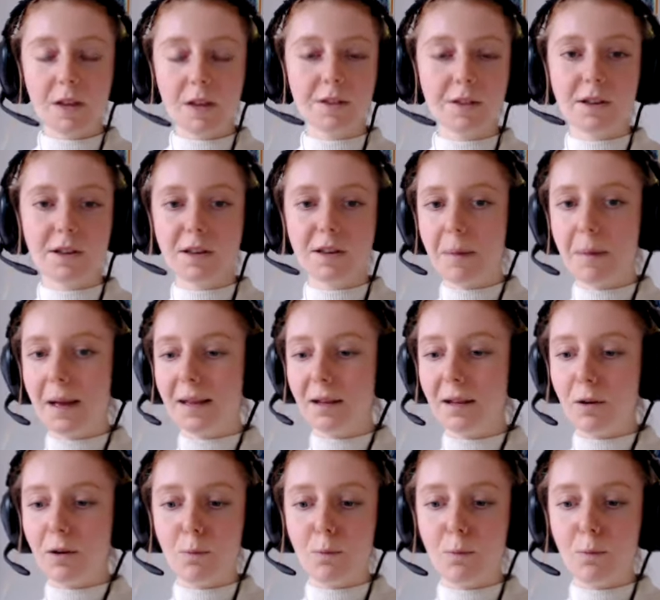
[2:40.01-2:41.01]
So
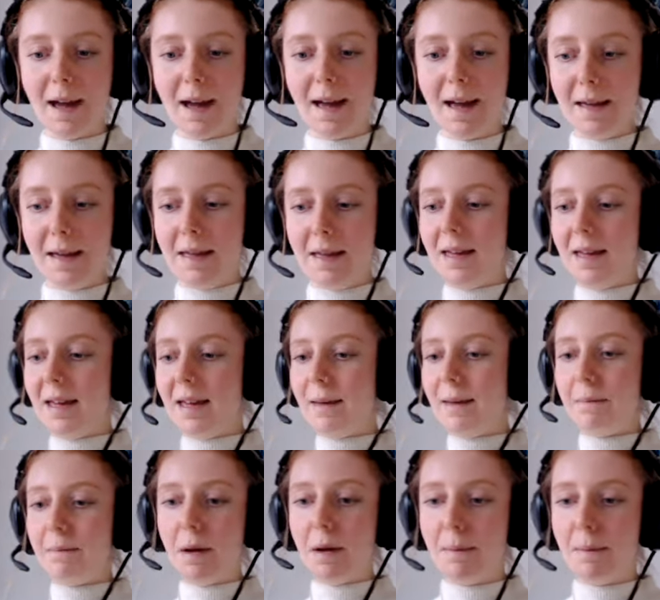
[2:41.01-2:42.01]
depending on where
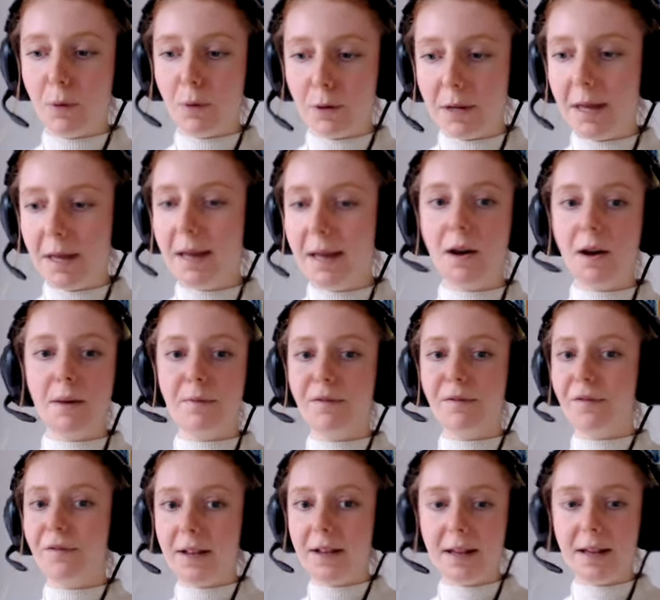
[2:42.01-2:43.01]
in my body I'm
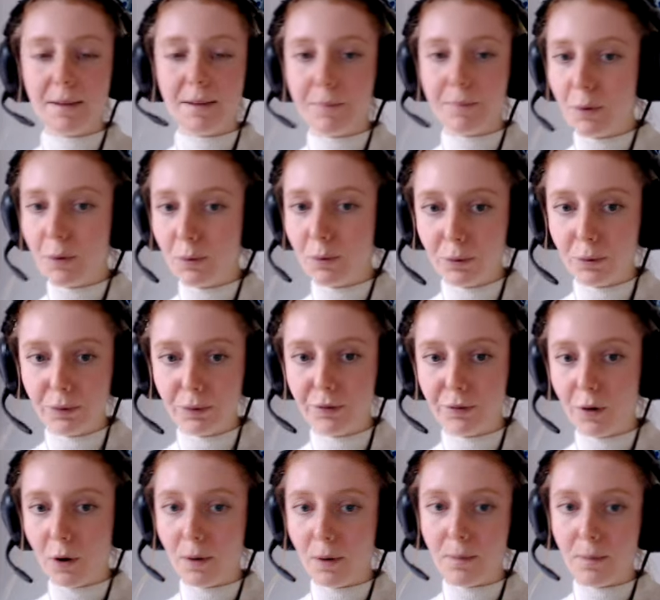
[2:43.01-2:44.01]
feeling pulled
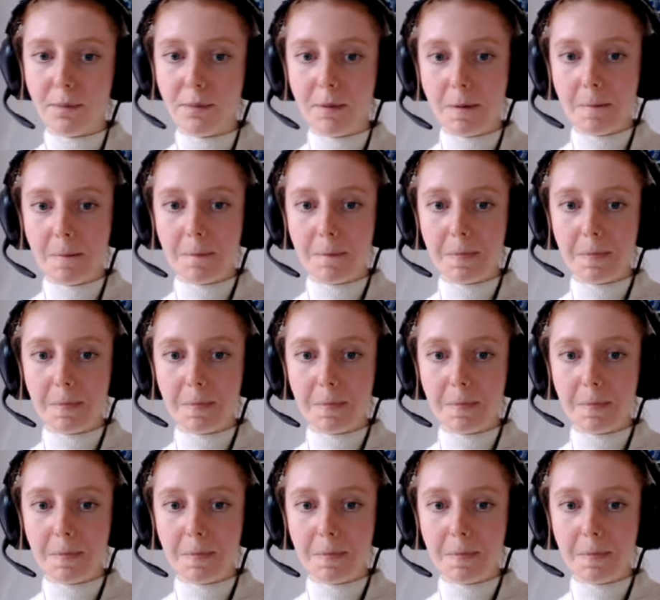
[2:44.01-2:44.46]
from,